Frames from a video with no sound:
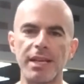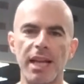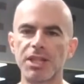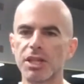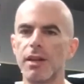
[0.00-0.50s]

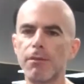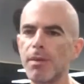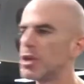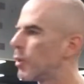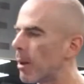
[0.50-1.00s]
That's just enough to
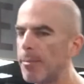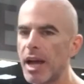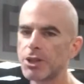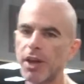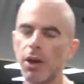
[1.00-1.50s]
make you want to
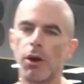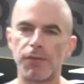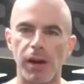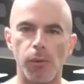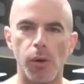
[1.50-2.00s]
bash your head off
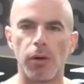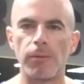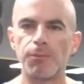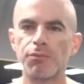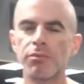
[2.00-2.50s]
that wall.